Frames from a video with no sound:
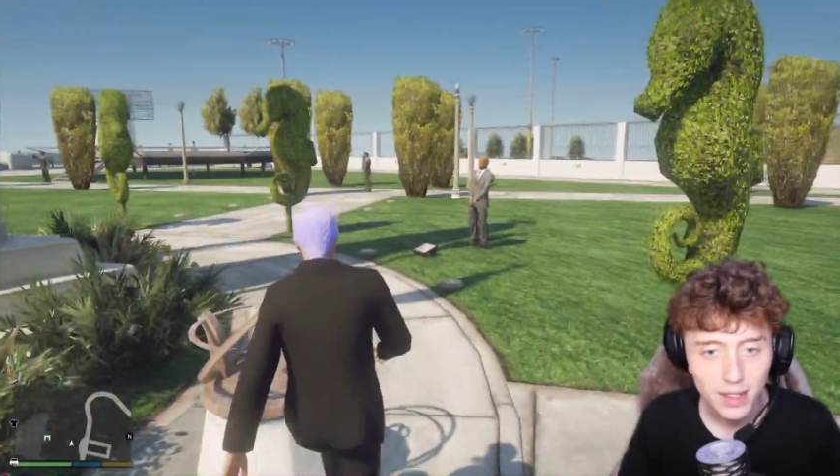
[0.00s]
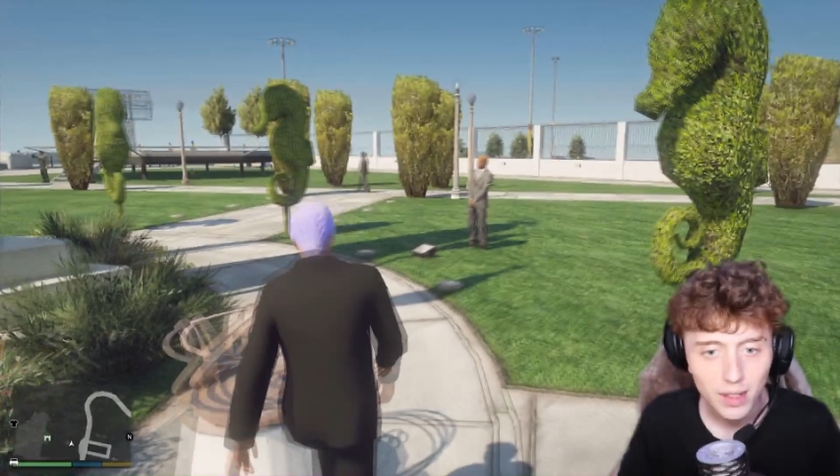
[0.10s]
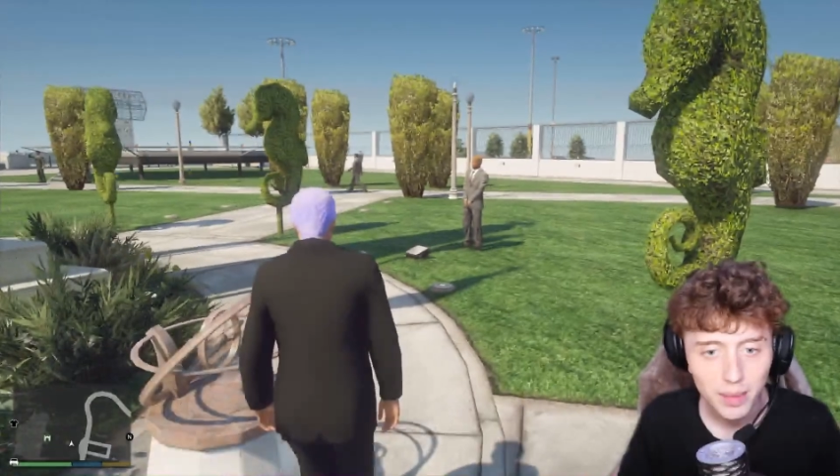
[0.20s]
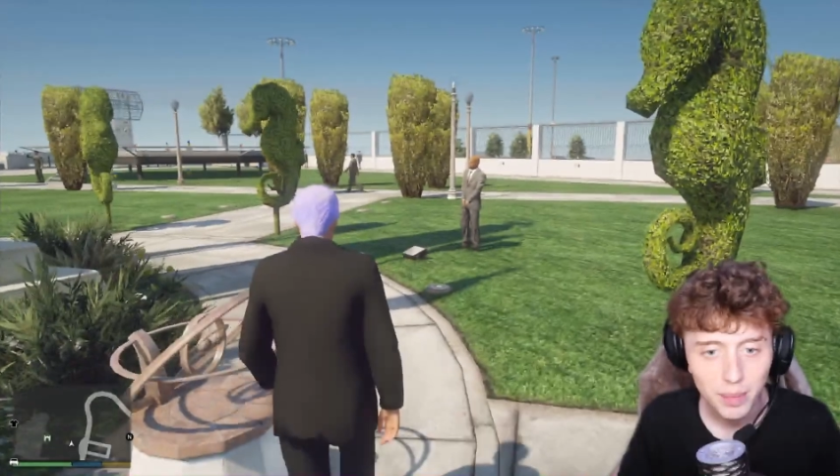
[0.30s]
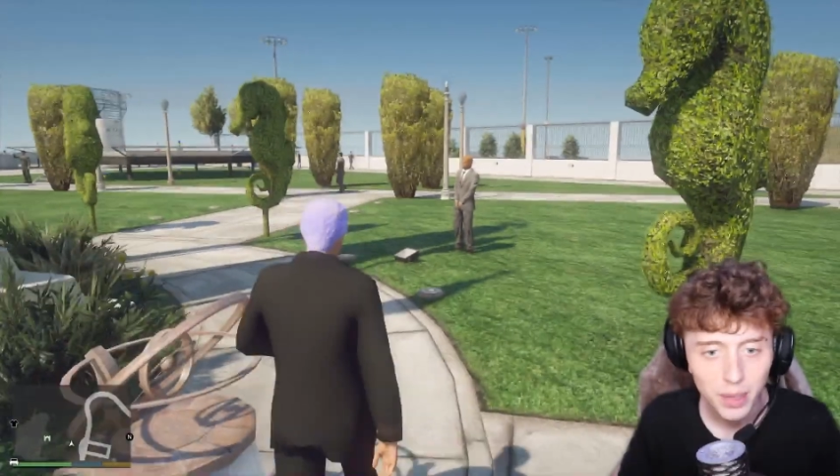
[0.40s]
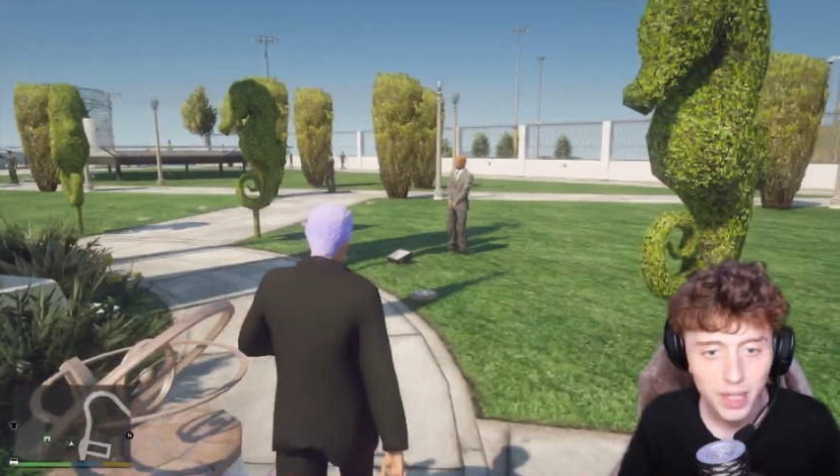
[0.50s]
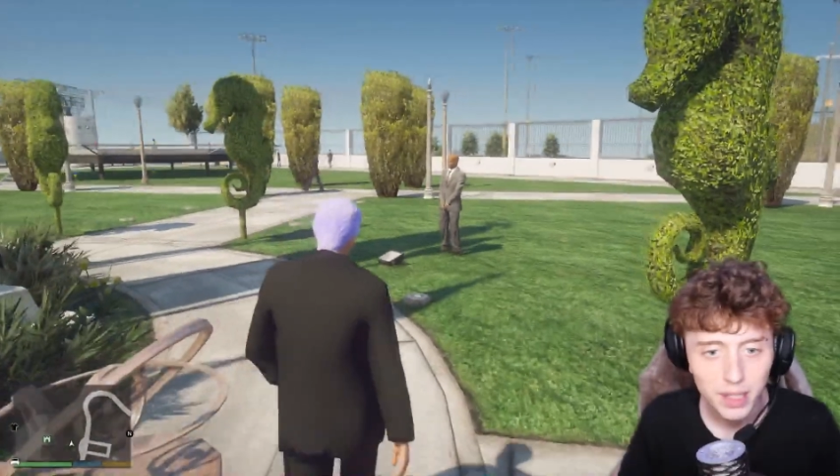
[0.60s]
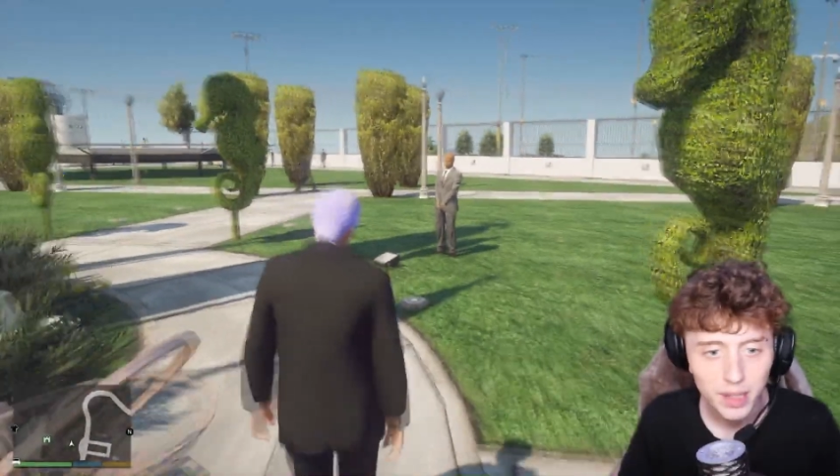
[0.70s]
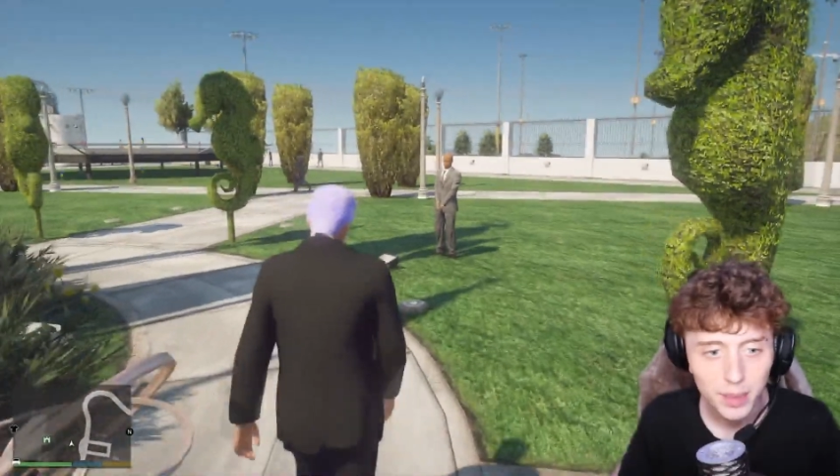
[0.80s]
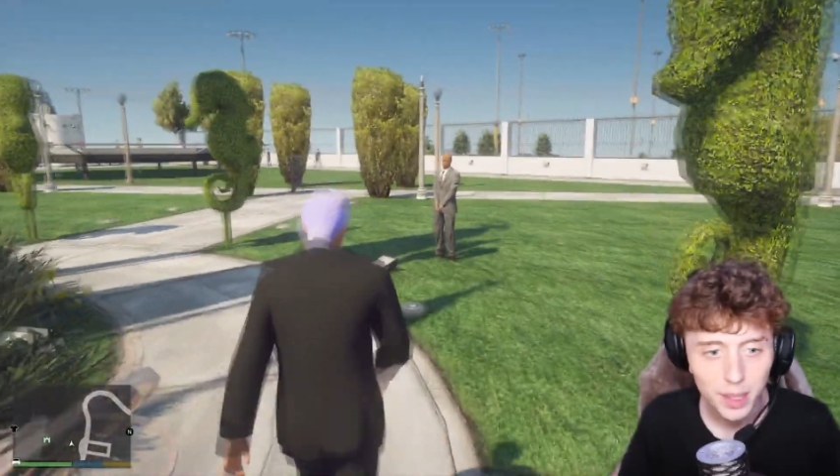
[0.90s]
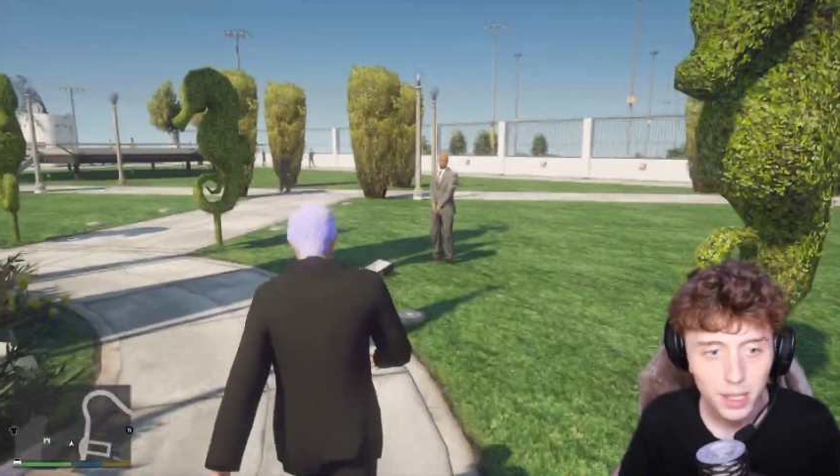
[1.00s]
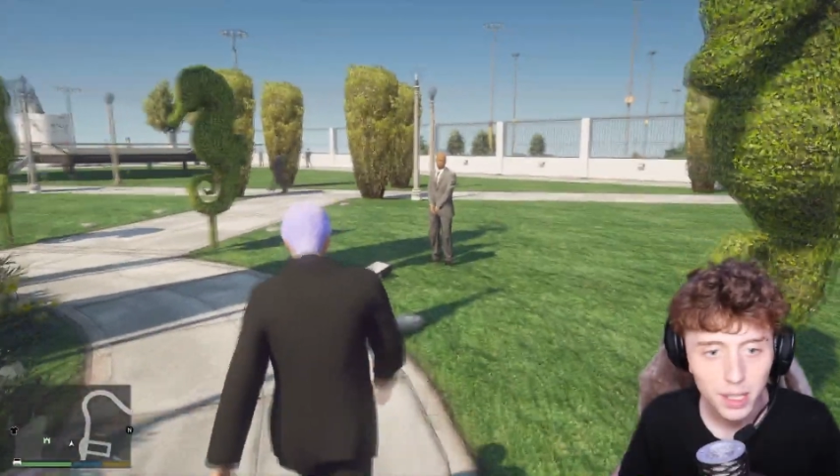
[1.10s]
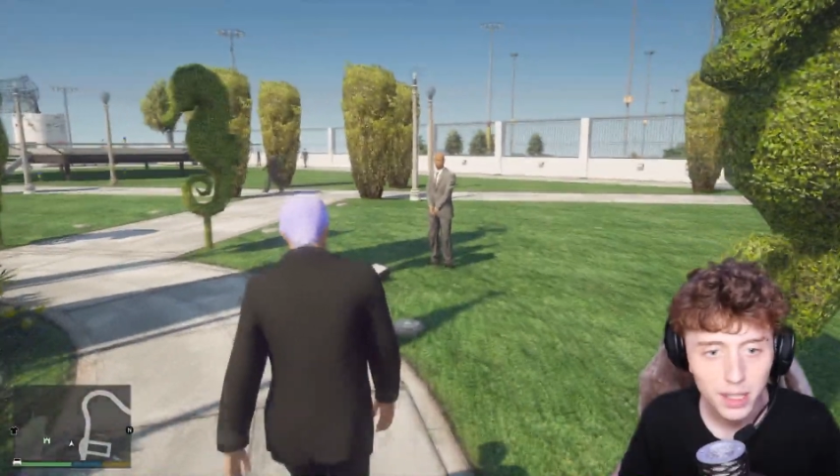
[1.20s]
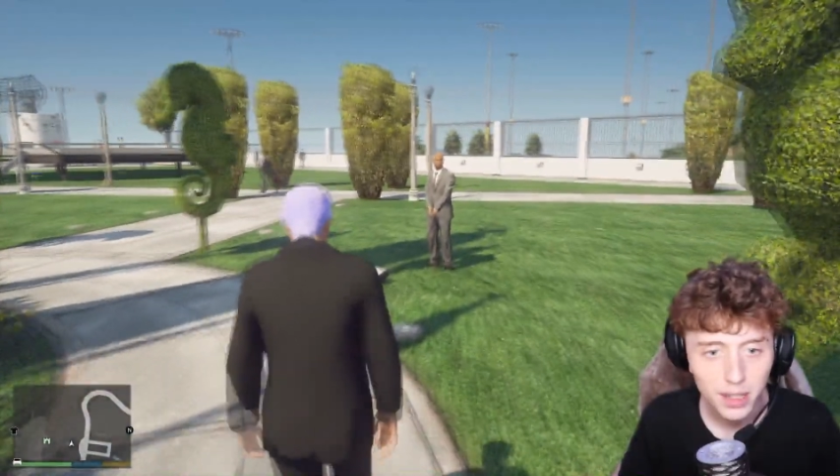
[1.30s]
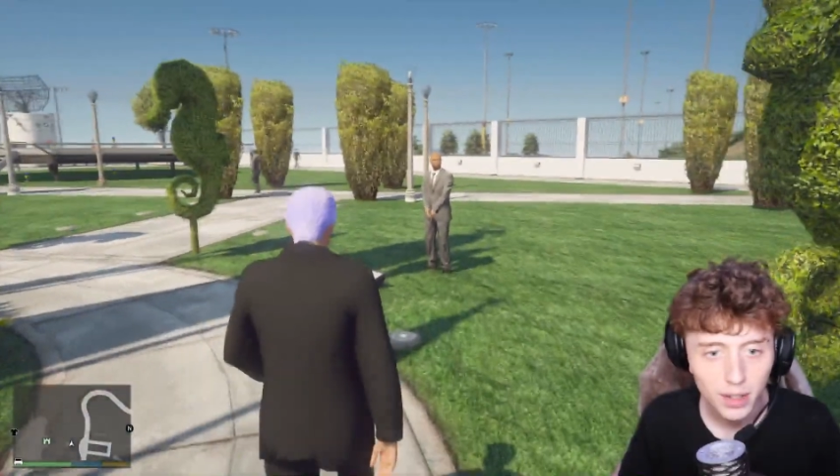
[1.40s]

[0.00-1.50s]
looking pretty suspicious.